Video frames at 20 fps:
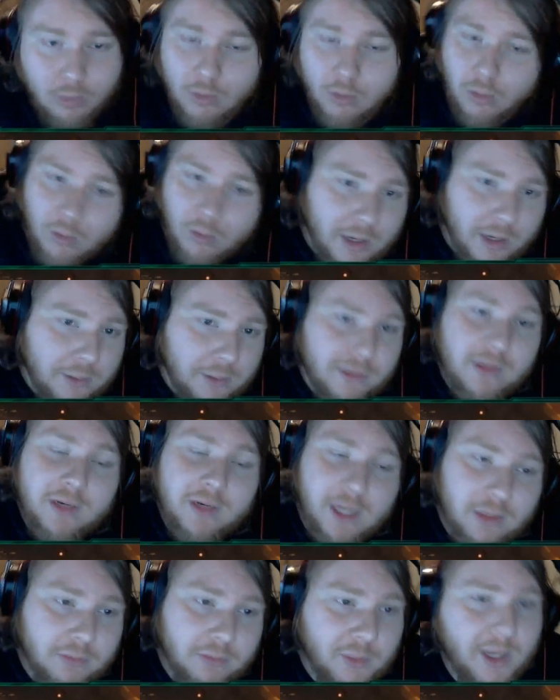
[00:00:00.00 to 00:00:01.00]
or hit it with a
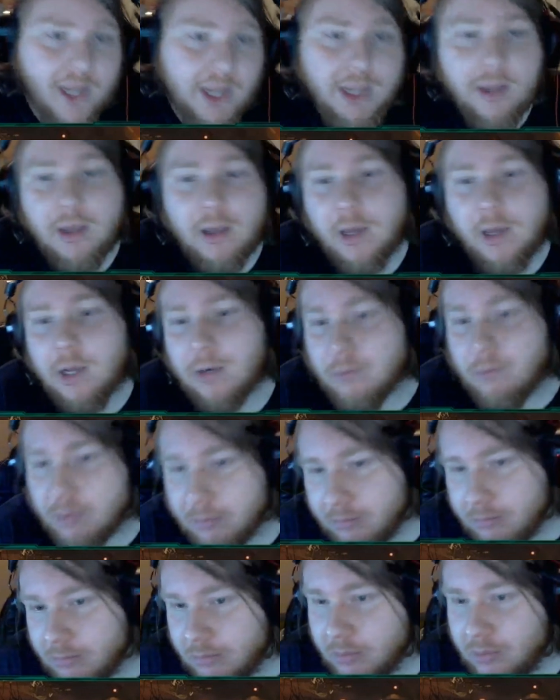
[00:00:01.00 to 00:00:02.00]
death ray,
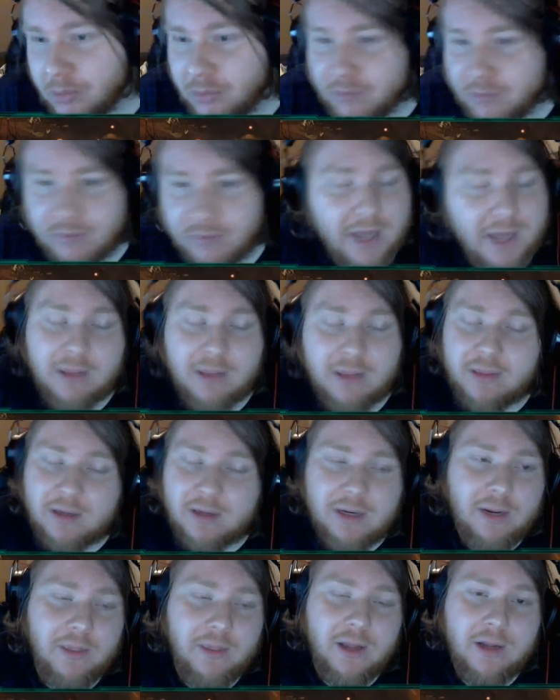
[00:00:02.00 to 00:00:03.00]
remove anything
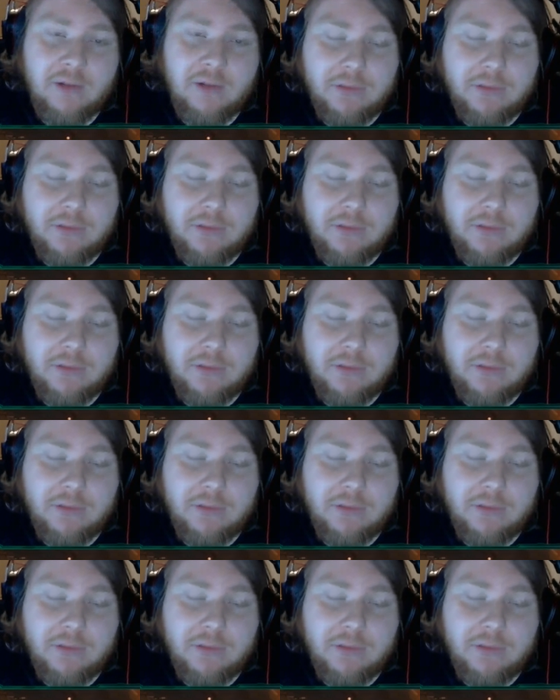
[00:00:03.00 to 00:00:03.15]
like that.